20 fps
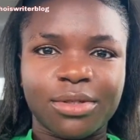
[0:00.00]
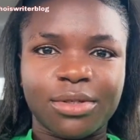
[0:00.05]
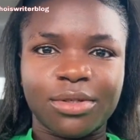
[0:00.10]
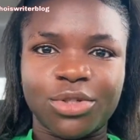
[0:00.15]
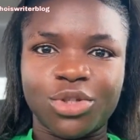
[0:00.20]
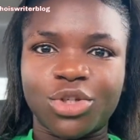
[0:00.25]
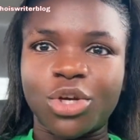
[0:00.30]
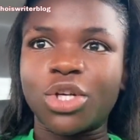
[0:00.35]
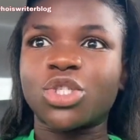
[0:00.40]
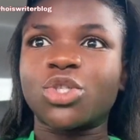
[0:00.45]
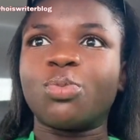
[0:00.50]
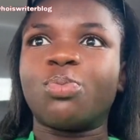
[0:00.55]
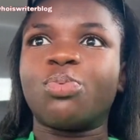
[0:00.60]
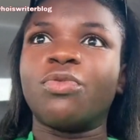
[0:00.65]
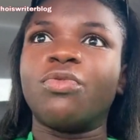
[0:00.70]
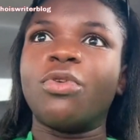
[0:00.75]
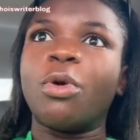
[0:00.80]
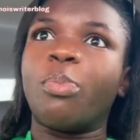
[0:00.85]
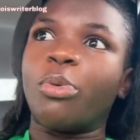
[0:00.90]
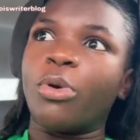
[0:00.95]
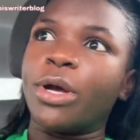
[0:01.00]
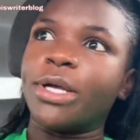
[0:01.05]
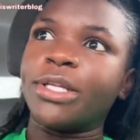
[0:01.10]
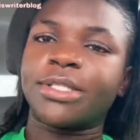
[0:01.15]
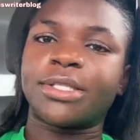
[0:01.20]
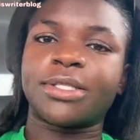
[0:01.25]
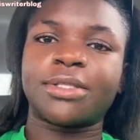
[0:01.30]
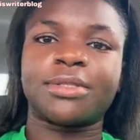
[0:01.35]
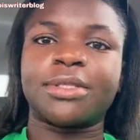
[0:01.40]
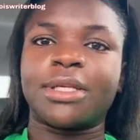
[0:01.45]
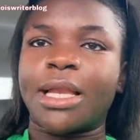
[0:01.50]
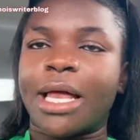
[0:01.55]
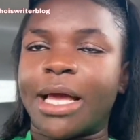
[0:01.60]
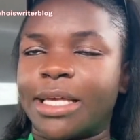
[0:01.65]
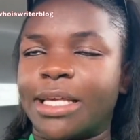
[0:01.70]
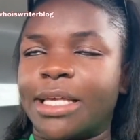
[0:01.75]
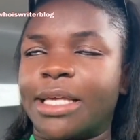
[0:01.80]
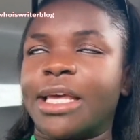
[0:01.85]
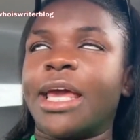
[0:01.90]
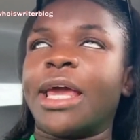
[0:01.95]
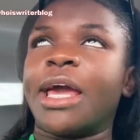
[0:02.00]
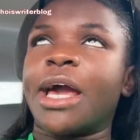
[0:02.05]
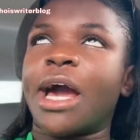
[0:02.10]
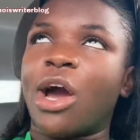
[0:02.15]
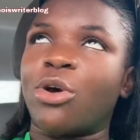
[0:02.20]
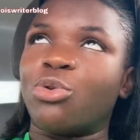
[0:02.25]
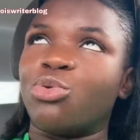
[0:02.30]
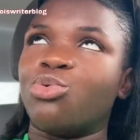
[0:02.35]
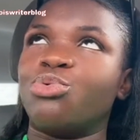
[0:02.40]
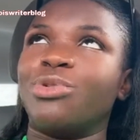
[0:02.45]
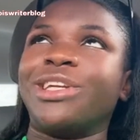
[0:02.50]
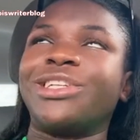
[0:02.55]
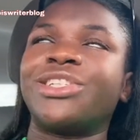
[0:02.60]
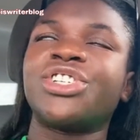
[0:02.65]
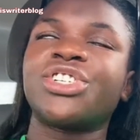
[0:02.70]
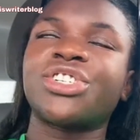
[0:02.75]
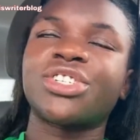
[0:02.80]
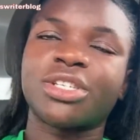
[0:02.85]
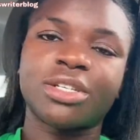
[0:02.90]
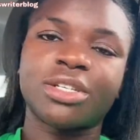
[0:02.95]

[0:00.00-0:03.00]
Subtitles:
just to prove a point? Say like, yeah, I'm rich.